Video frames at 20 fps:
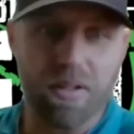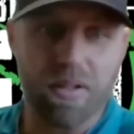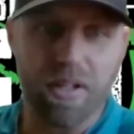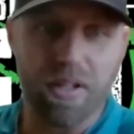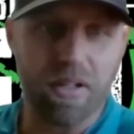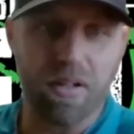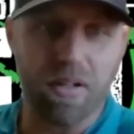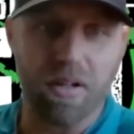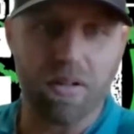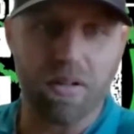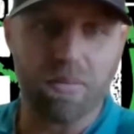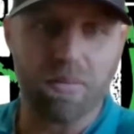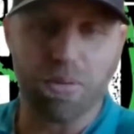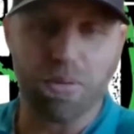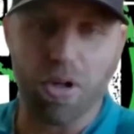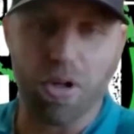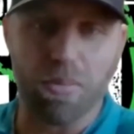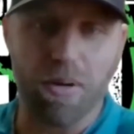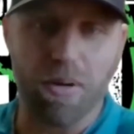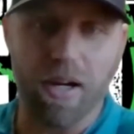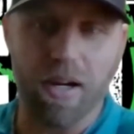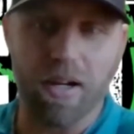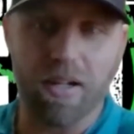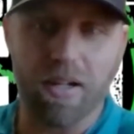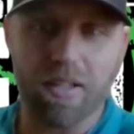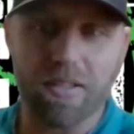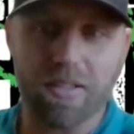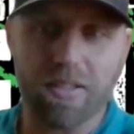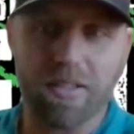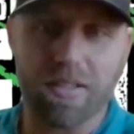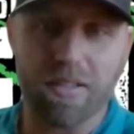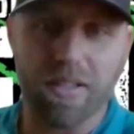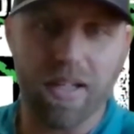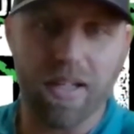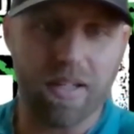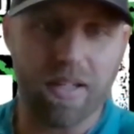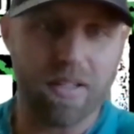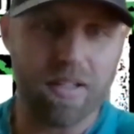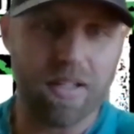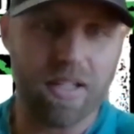they're on probiotics
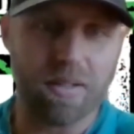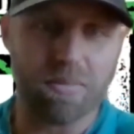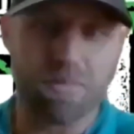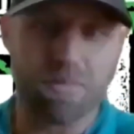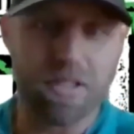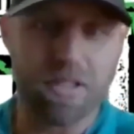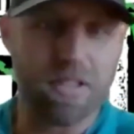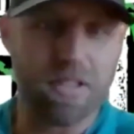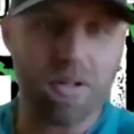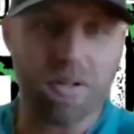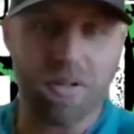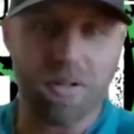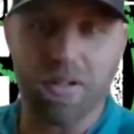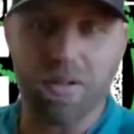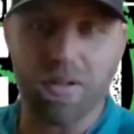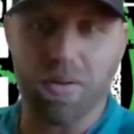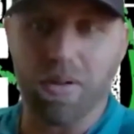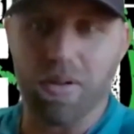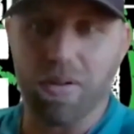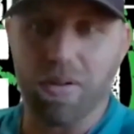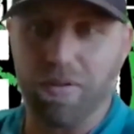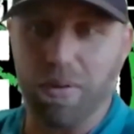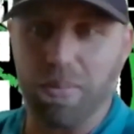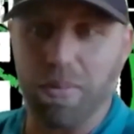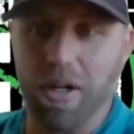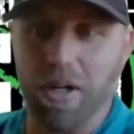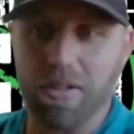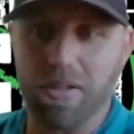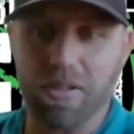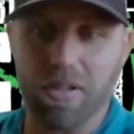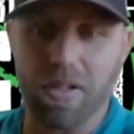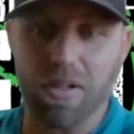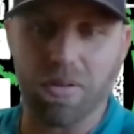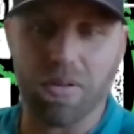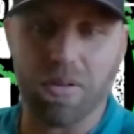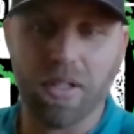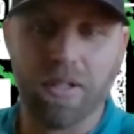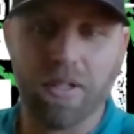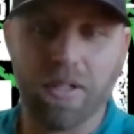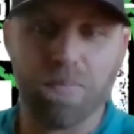and the hemp seed coconut oil from us.
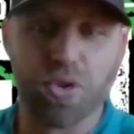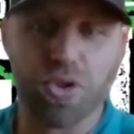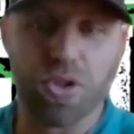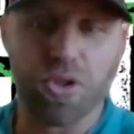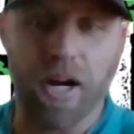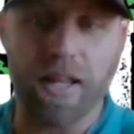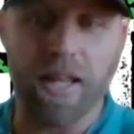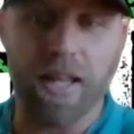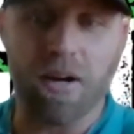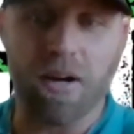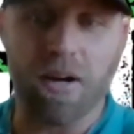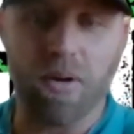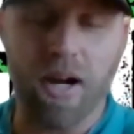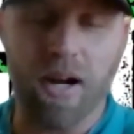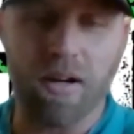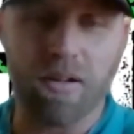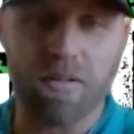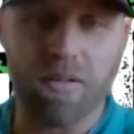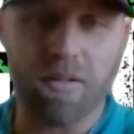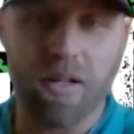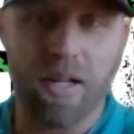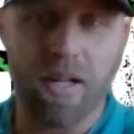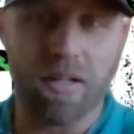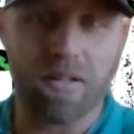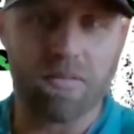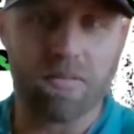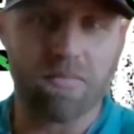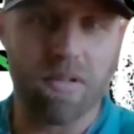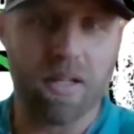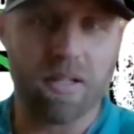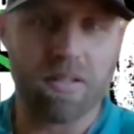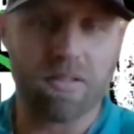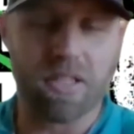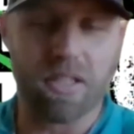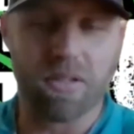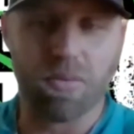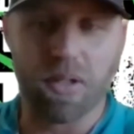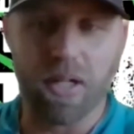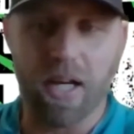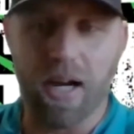So try that route and
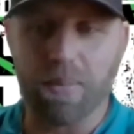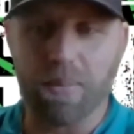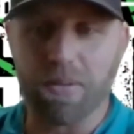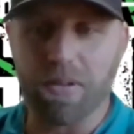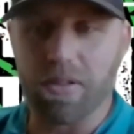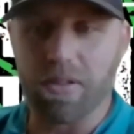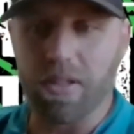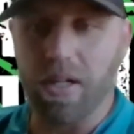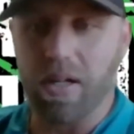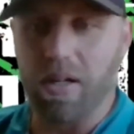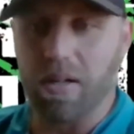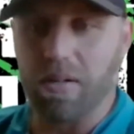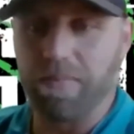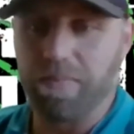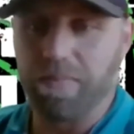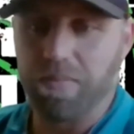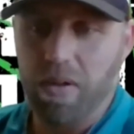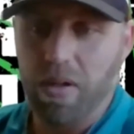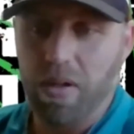see what happens there.